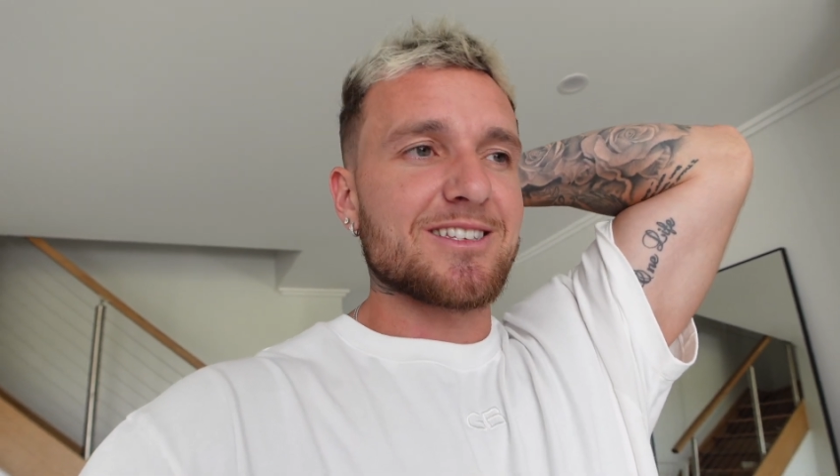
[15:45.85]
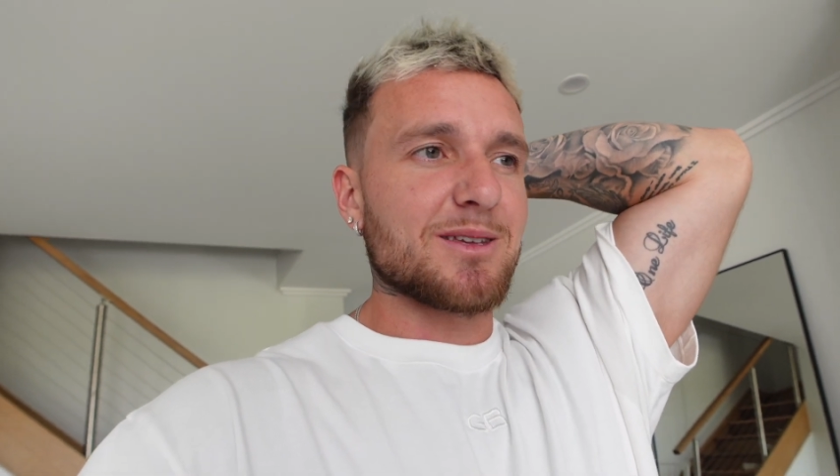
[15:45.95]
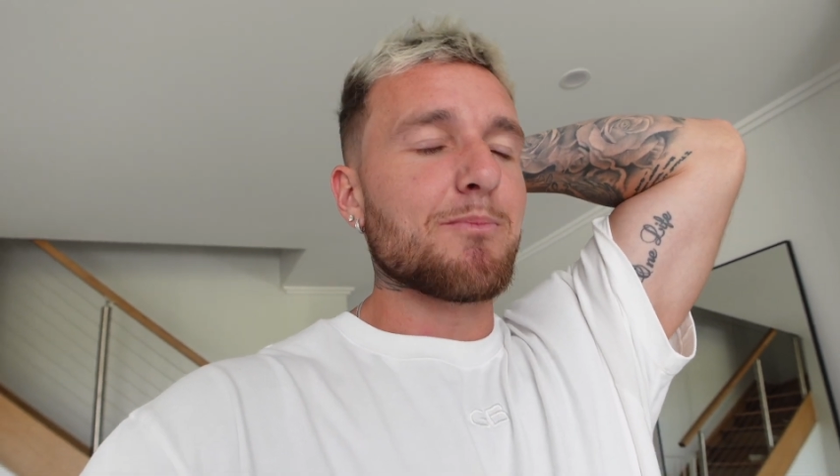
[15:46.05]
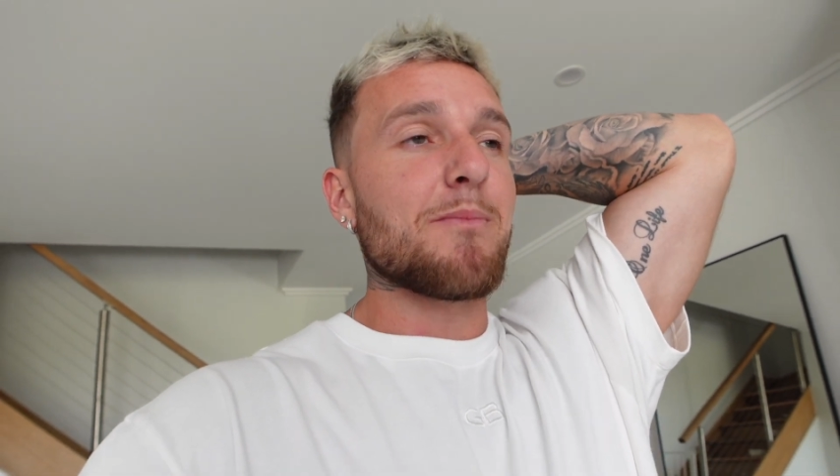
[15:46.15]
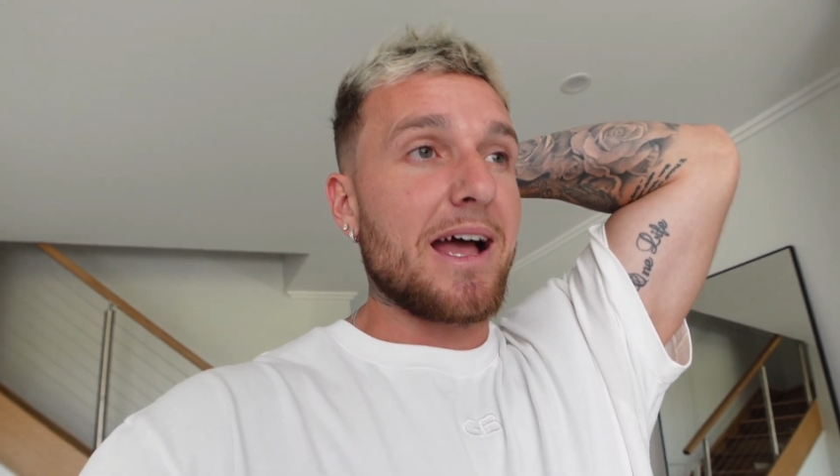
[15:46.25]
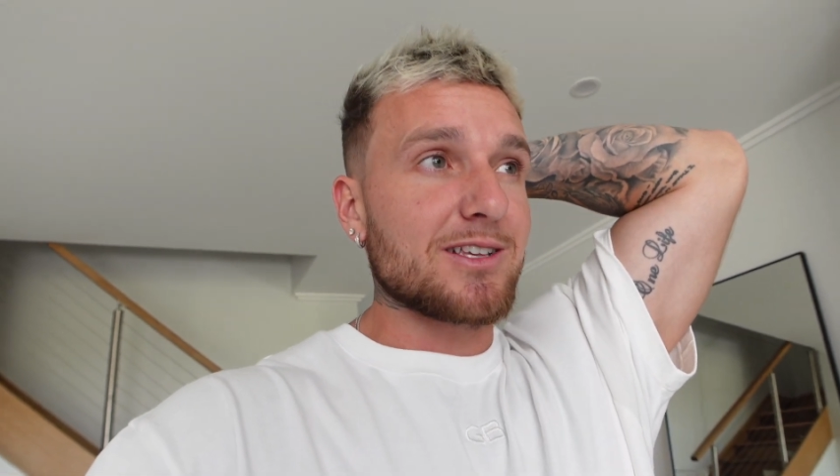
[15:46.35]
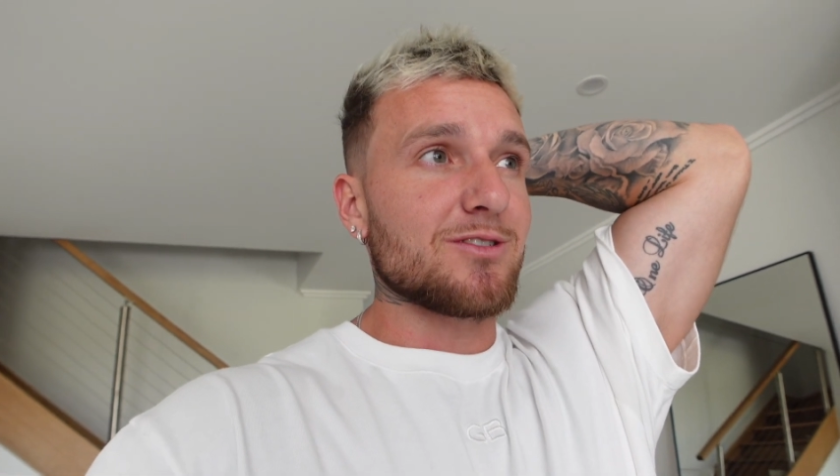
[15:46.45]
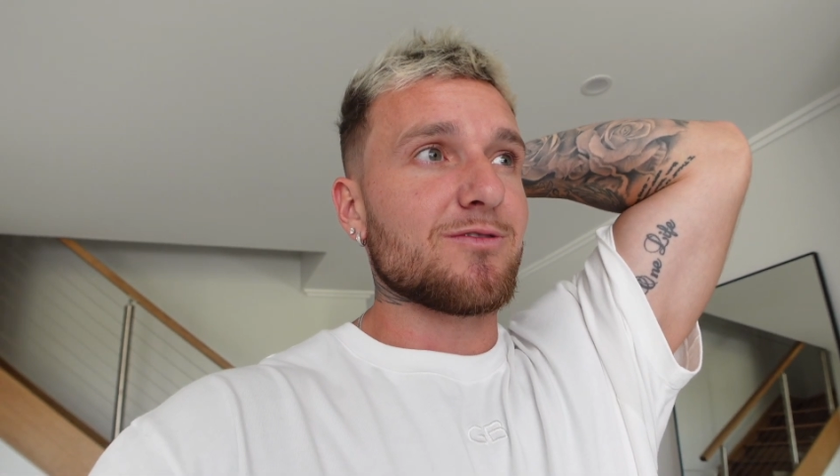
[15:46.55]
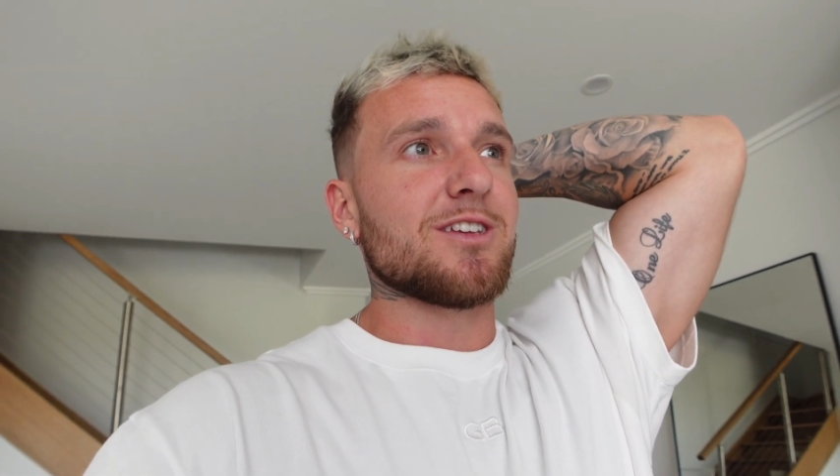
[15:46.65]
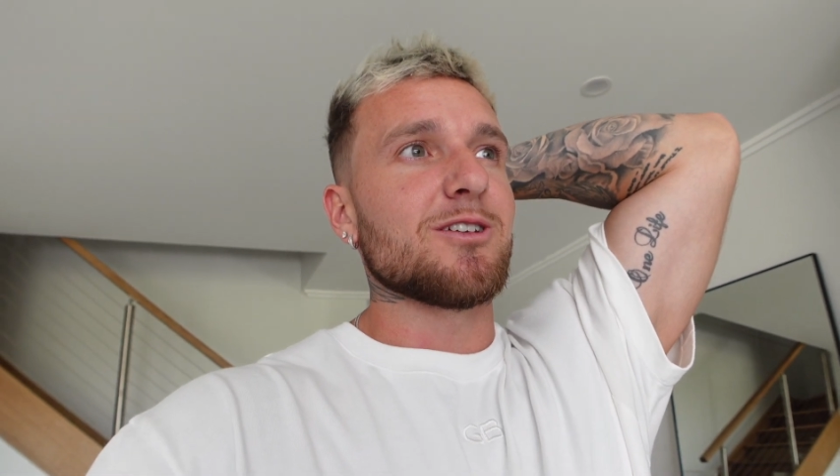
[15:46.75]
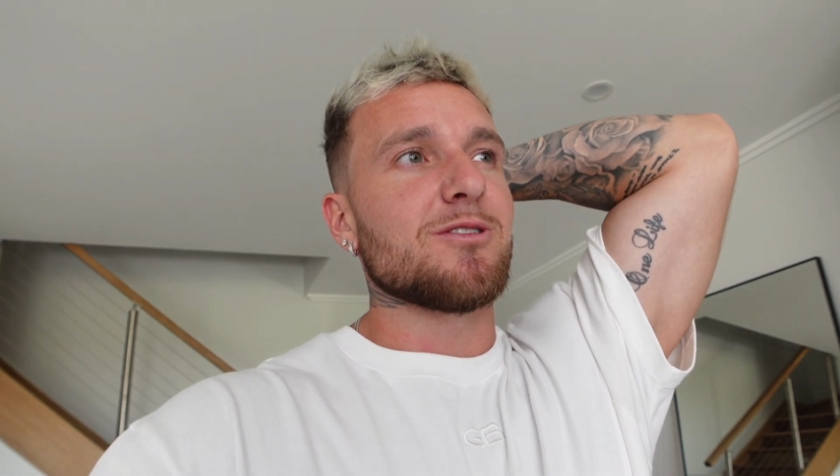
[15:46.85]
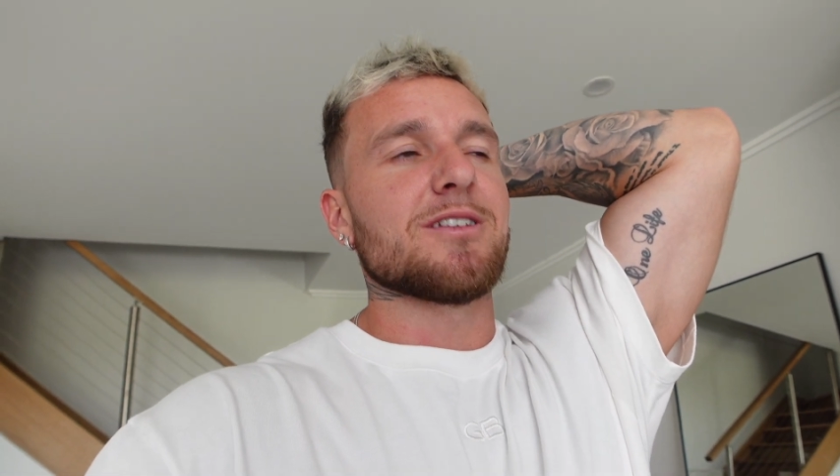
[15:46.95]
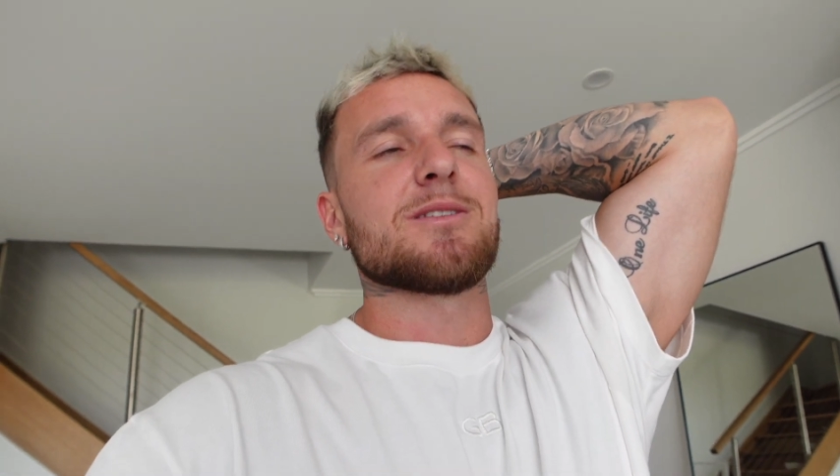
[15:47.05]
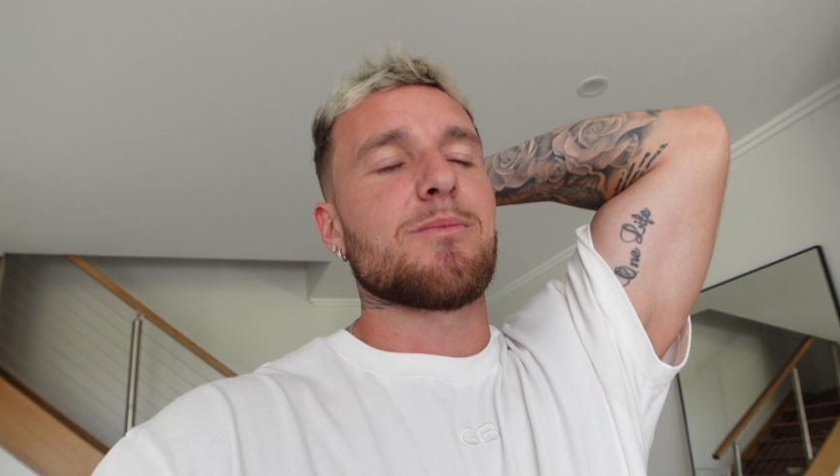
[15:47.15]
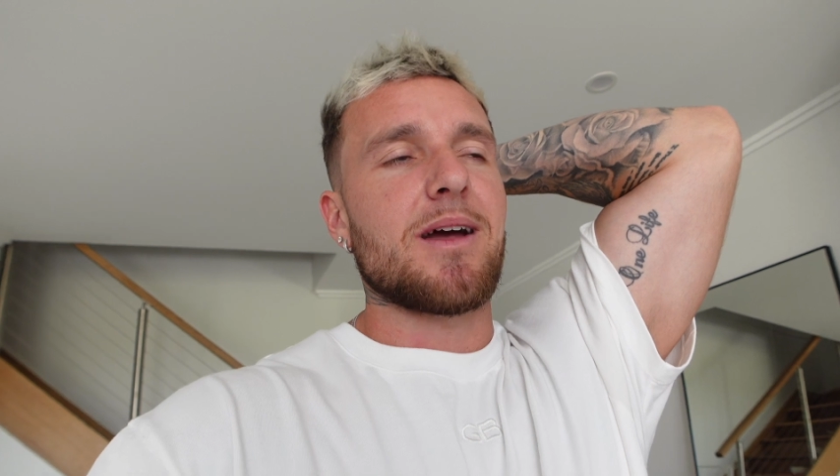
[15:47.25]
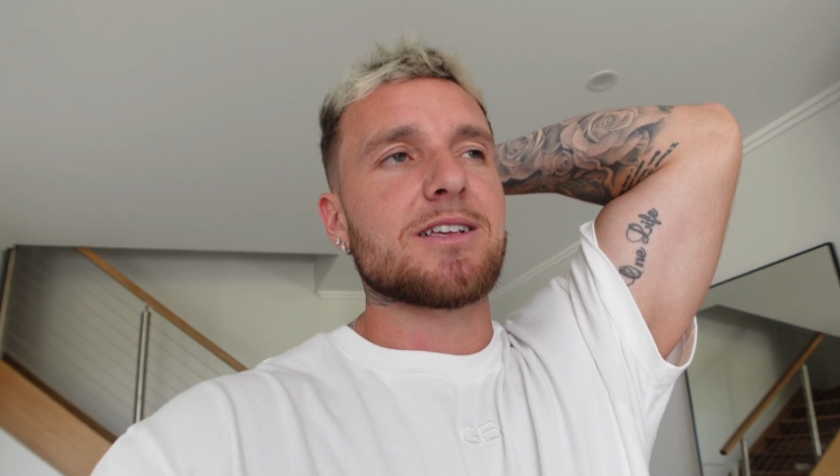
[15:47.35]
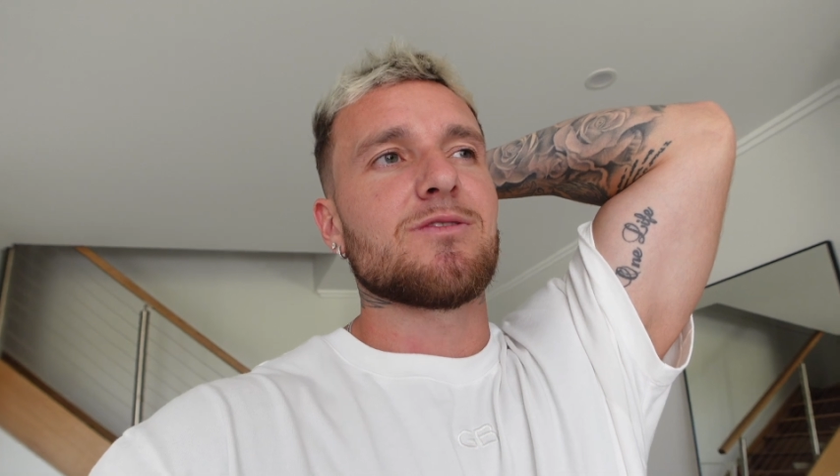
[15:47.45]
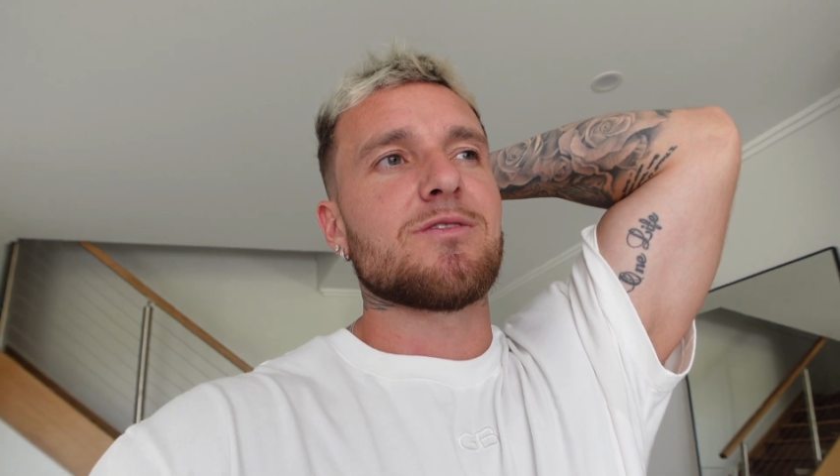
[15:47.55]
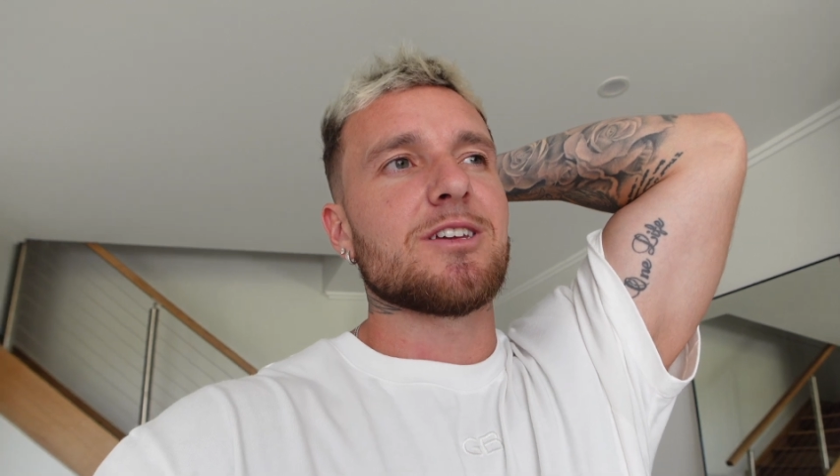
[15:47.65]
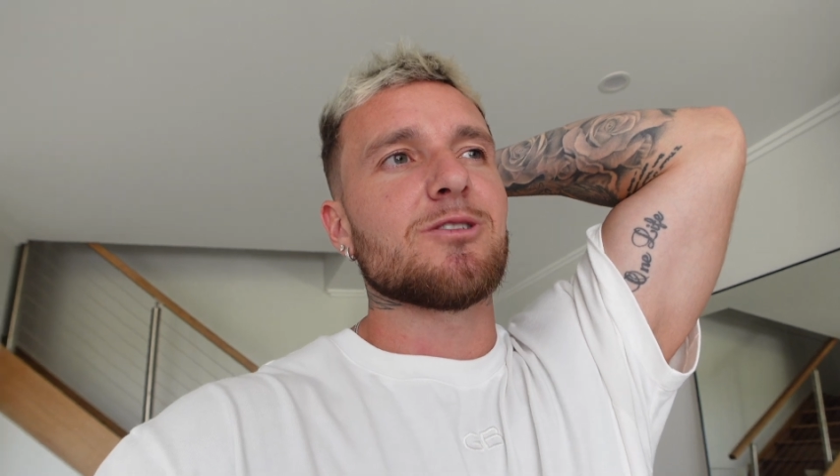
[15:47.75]
It's a massive deal, it's a
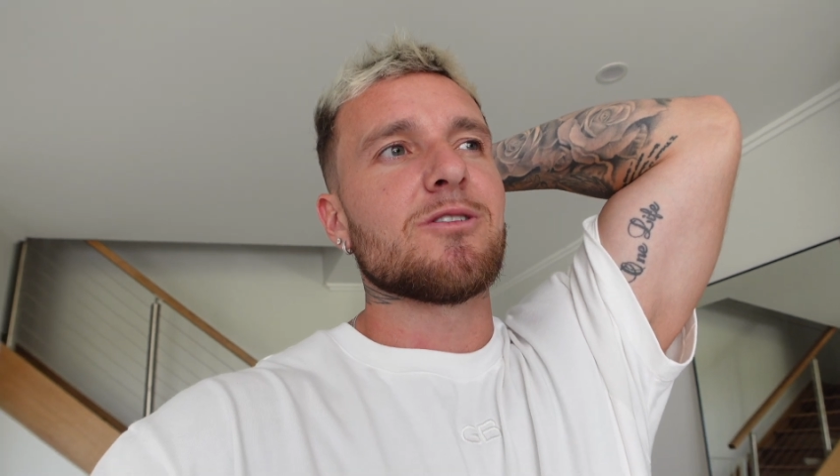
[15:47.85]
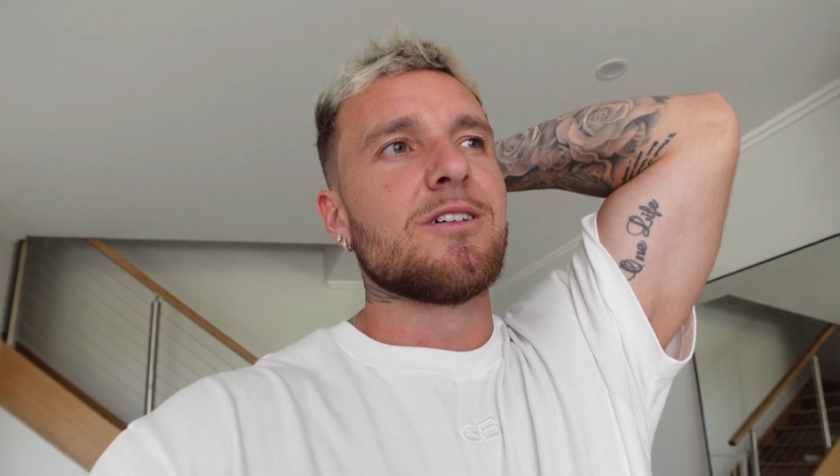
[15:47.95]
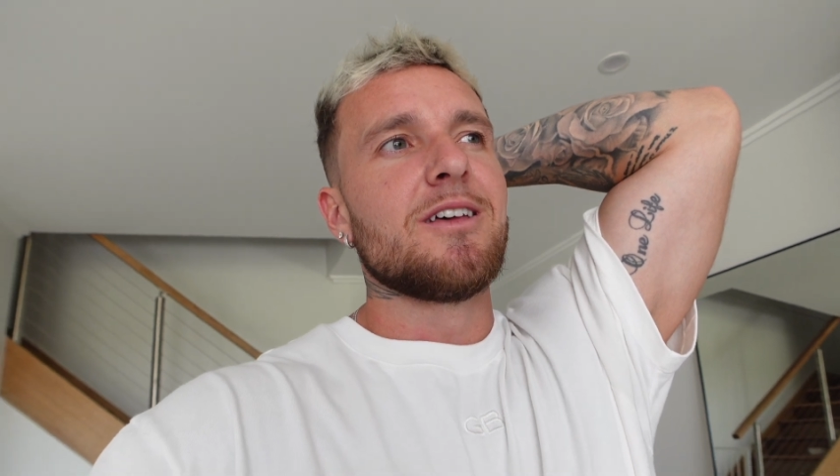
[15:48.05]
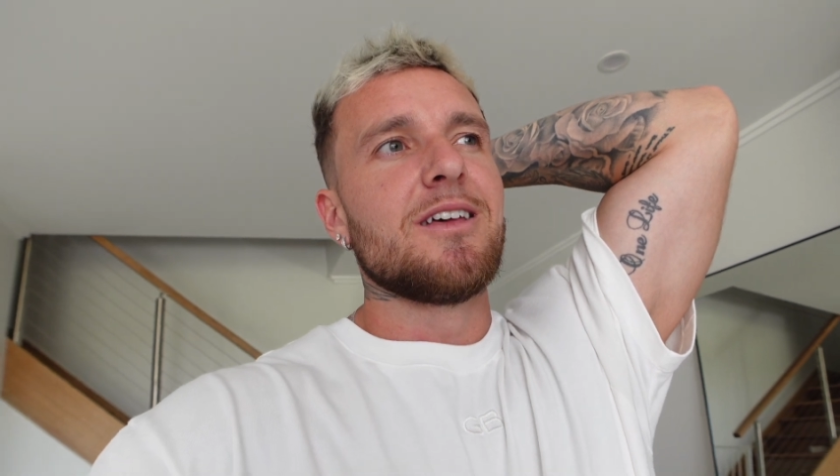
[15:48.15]
massive deal.